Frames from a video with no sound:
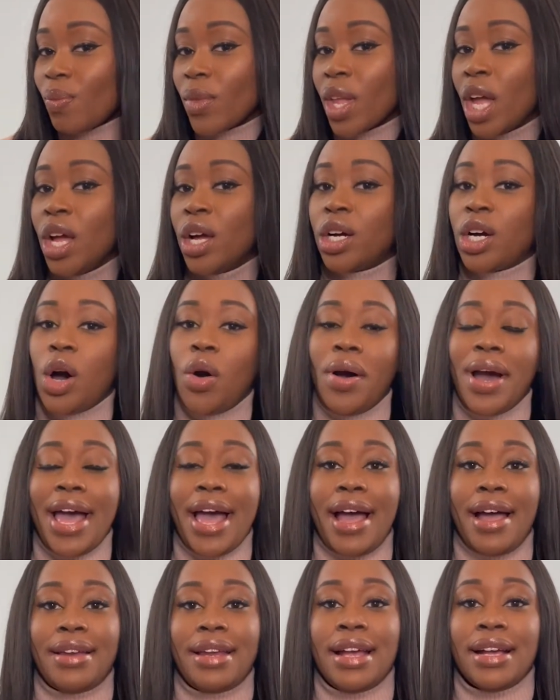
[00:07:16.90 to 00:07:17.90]
go
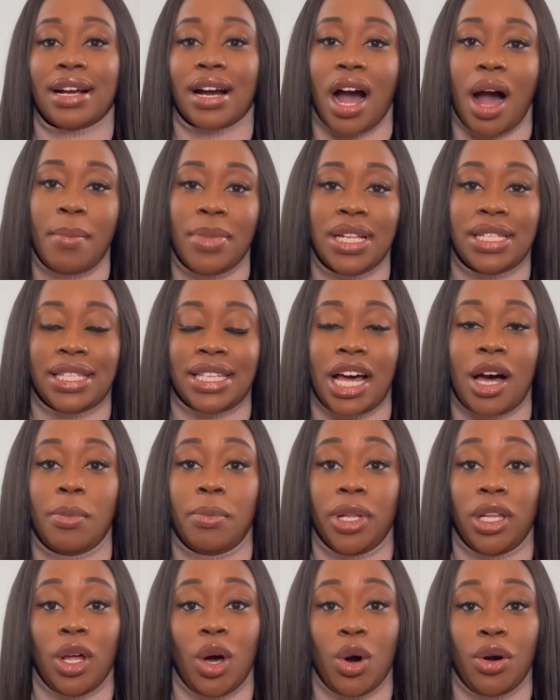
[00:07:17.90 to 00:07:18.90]
ahead and comment down
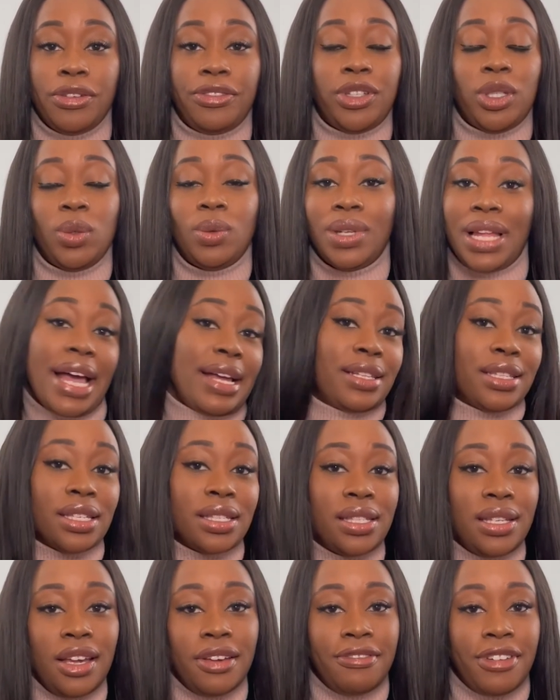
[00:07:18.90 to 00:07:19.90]
below if you'd like to
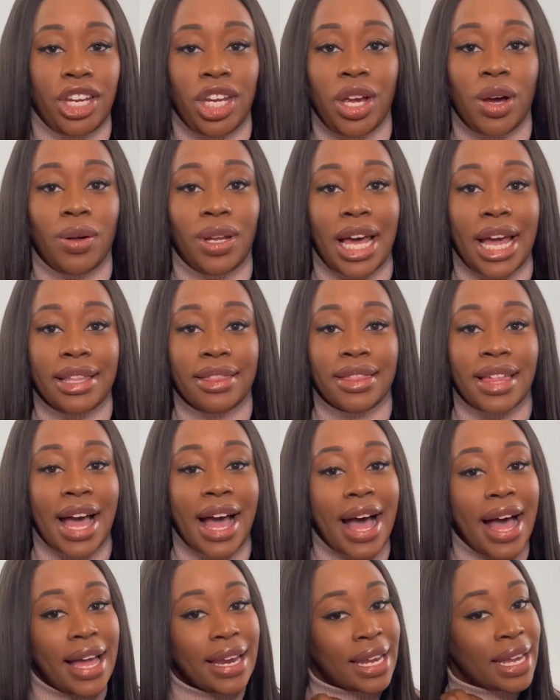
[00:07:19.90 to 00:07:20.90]
see a video like
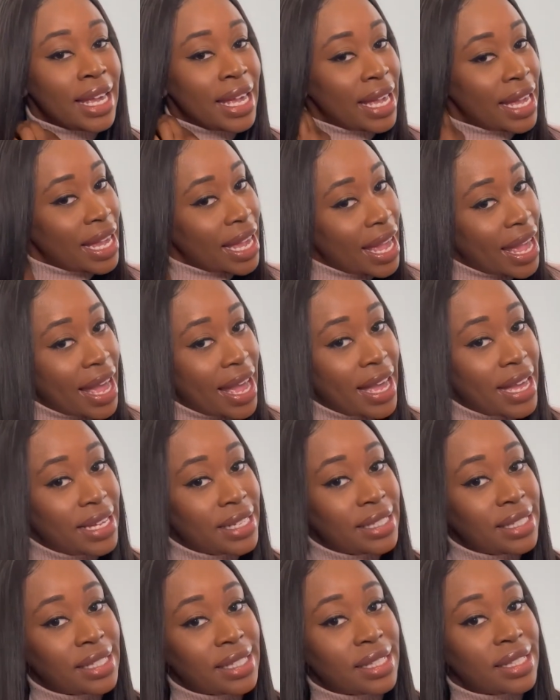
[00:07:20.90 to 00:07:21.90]
that,
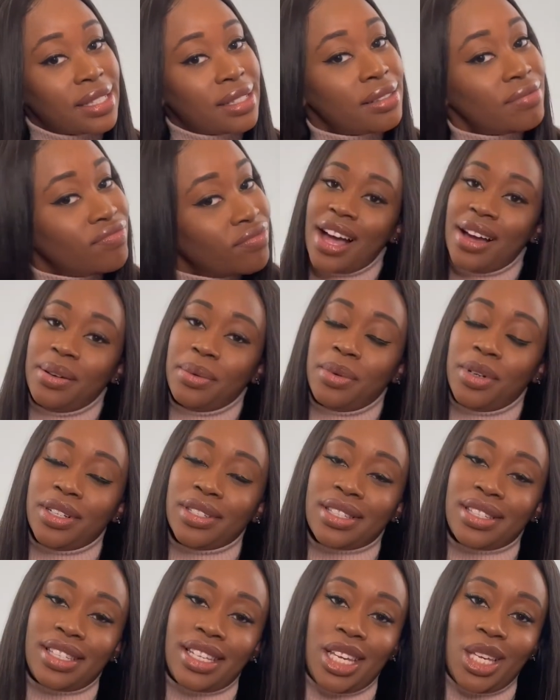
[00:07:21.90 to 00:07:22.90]
and I will
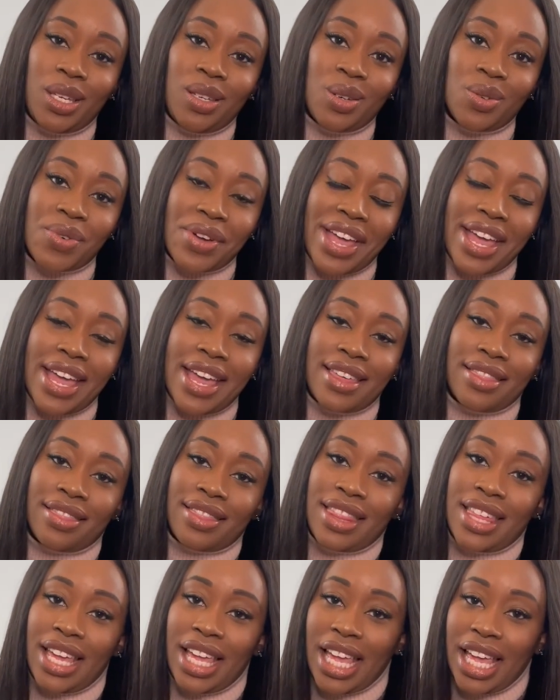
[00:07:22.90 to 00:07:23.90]
see you in
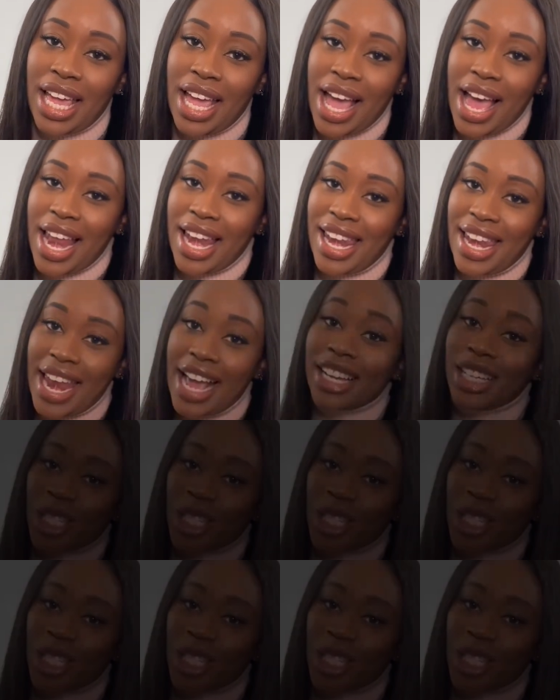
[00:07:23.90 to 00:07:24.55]
the next